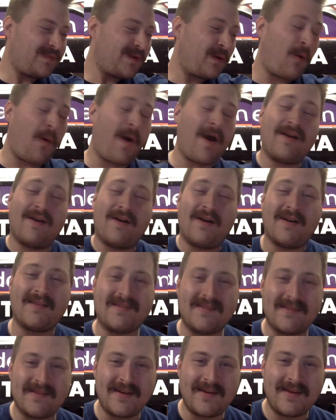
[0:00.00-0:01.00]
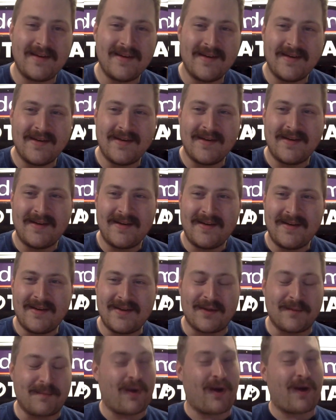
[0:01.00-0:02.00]
quite honestly,
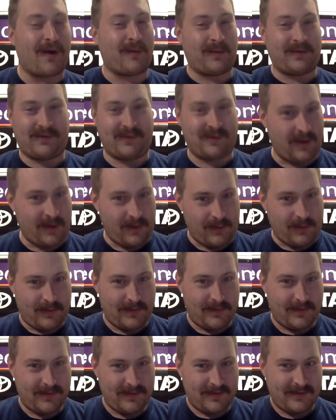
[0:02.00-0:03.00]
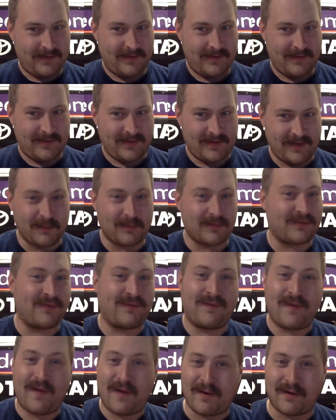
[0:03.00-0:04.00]
the bar was low. It was
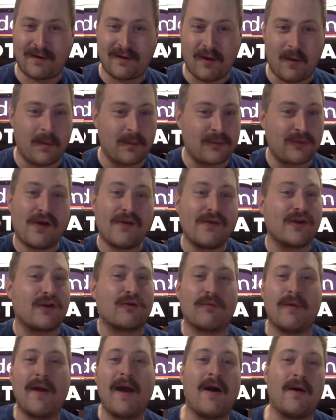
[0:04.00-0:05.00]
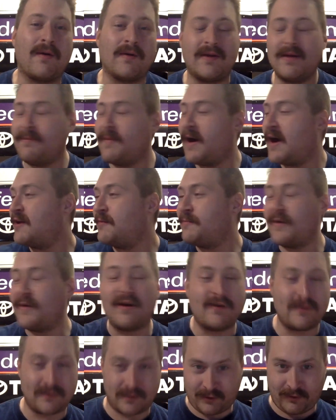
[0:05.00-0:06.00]
very low. It was on the ground. It might have been
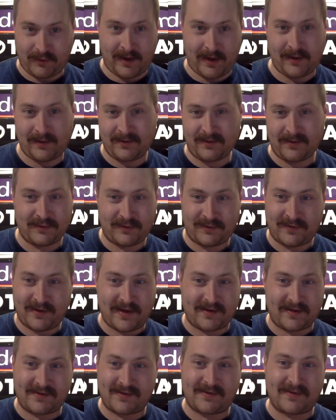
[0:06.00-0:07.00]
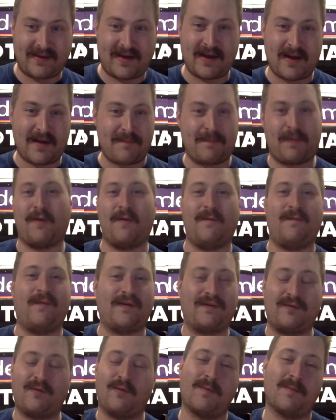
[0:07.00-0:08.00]
underground. So Texas had a perfect
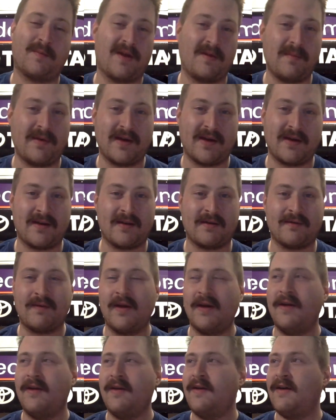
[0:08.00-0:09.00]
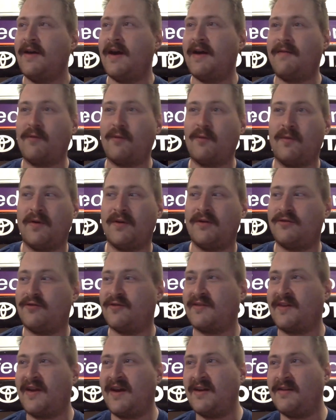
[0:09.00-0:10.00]
storm coming in of everyone
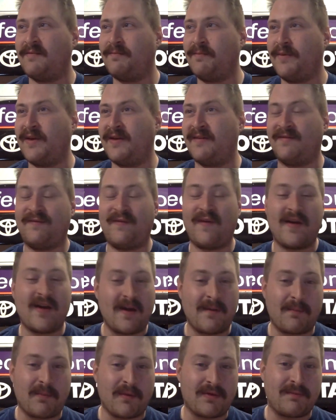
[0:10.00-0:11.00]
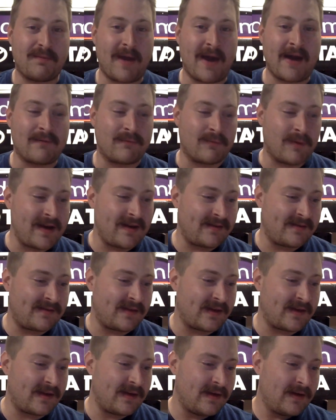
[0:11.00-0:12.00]
just kind of being fed up with bad
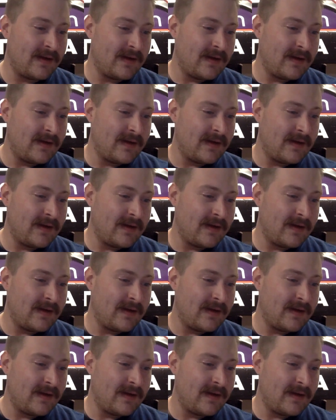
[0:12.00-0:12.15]
racing.